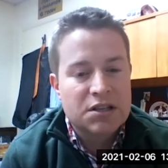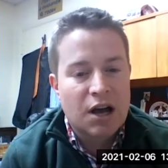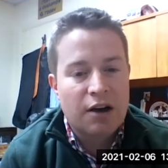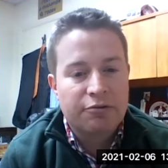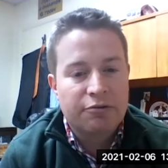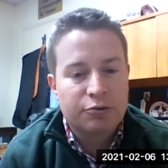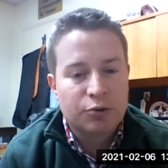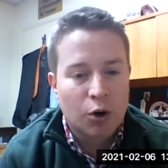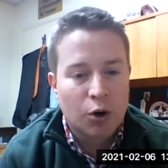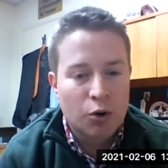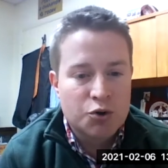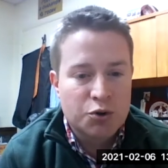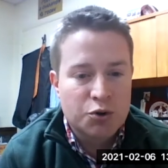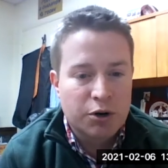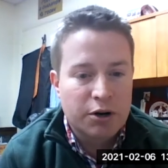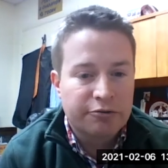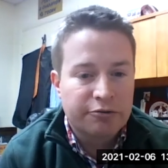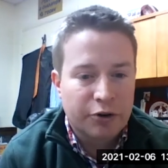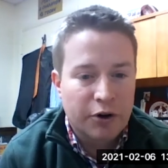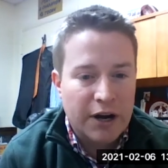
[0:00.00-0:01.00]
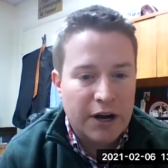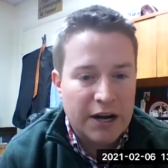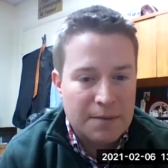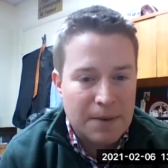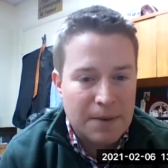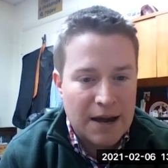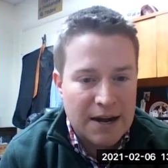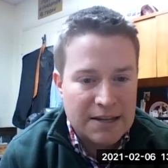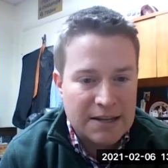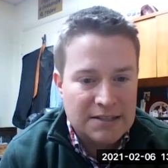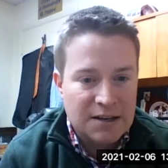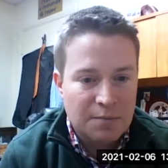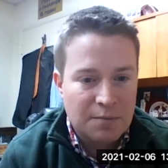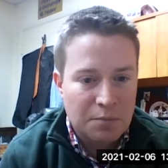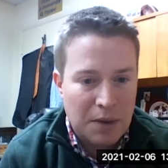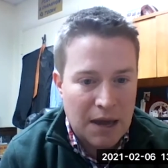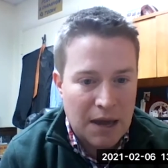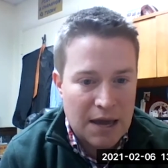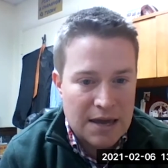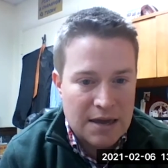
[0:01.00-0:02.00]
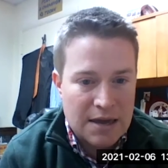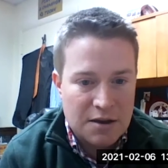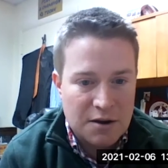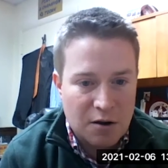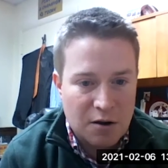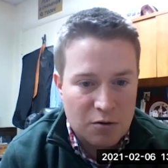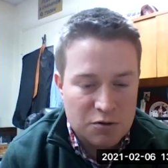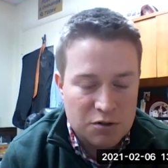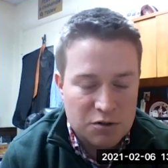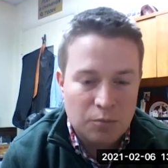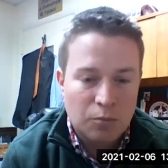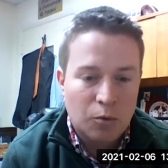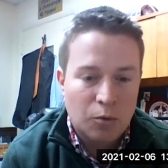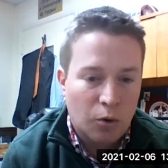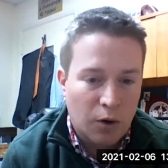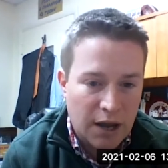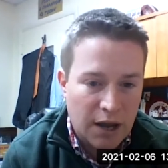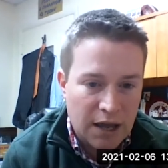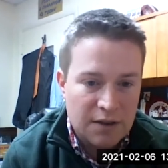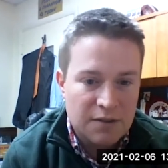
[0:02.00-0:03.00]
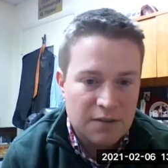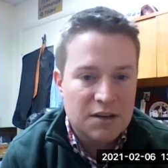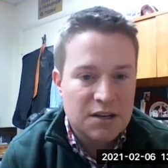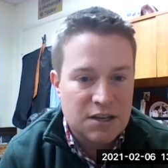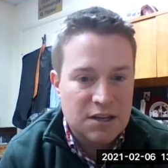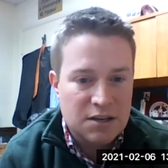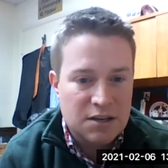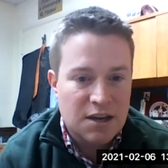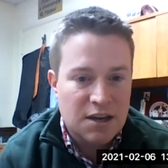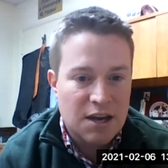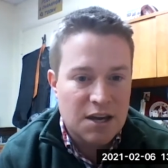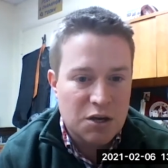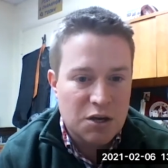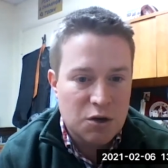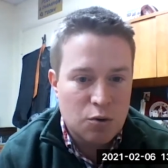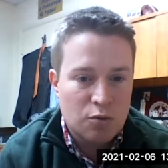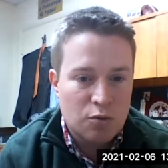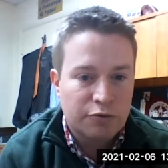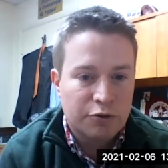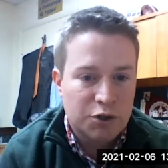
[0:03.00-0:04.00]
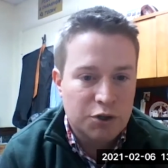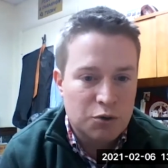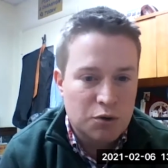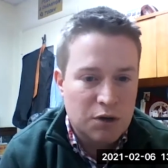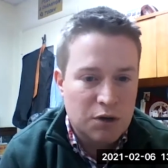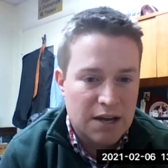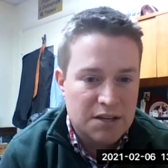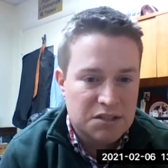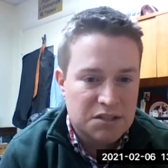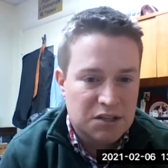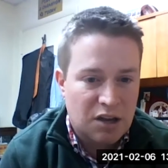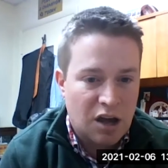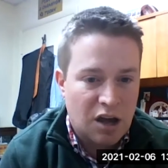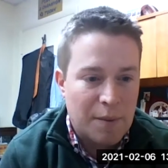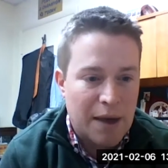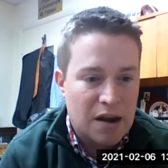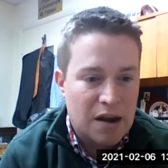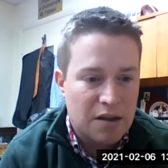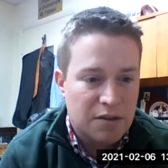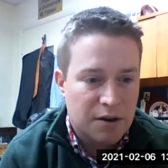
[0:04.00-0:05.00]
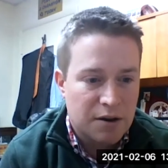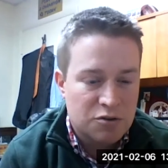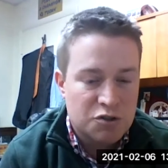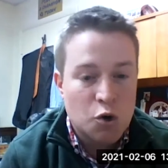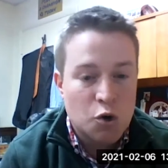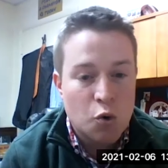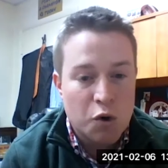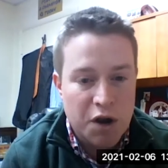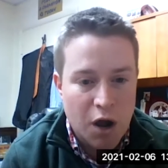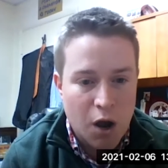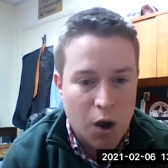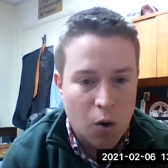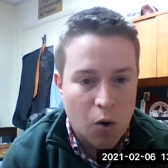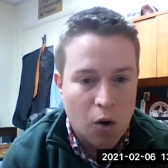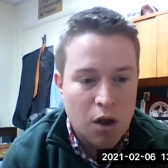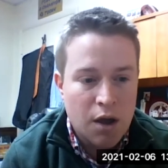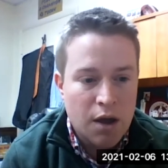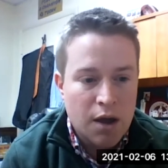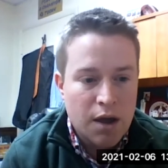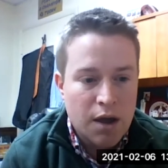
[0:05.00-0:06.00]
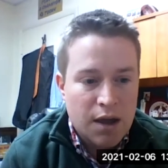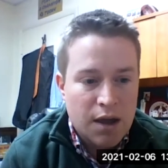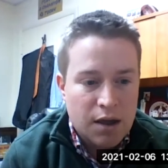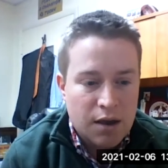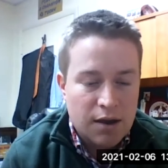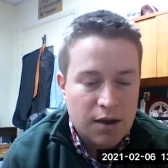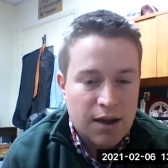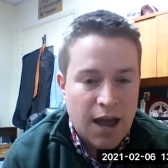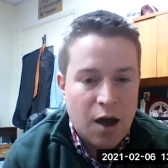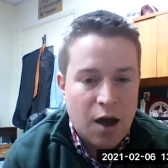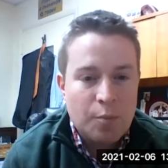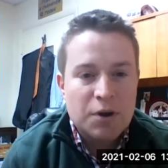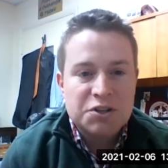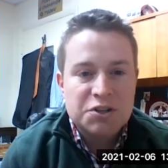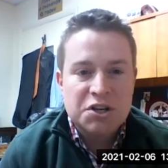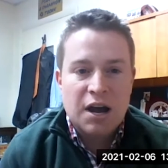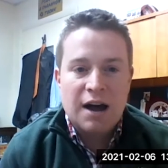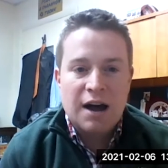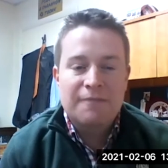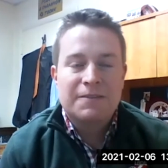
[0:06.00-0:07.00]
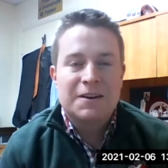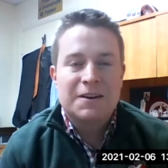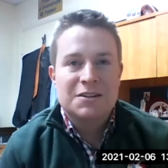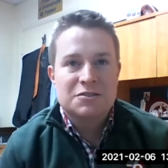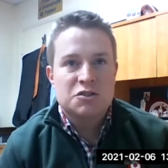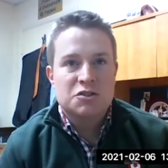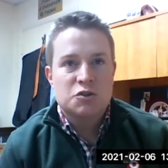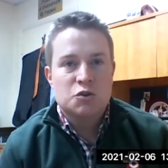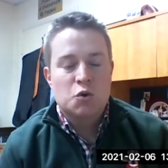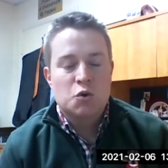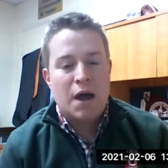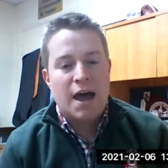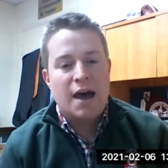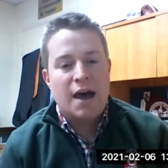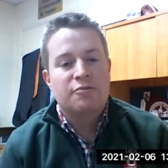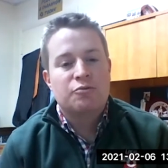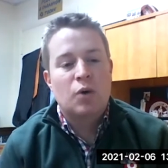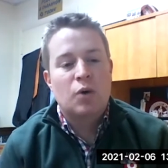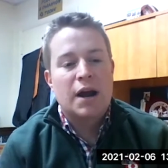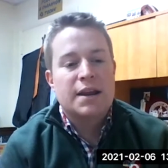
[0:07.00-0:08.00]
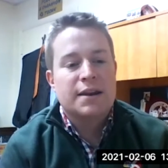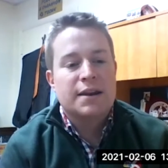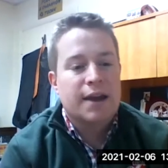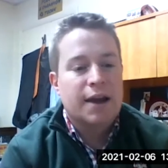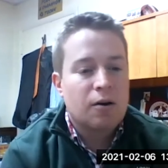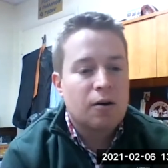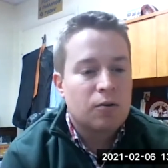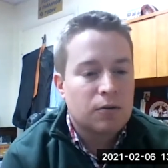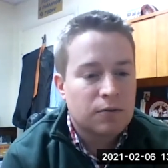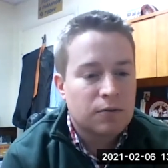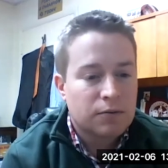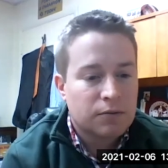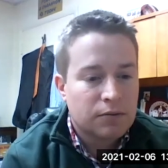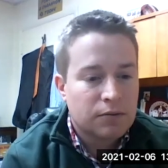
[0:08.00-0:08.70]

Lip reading: tough road trip for anybody to make, you know, to Morehead and then EKU, and for you guys to come out of there 2-0. How much confidence do you have right now?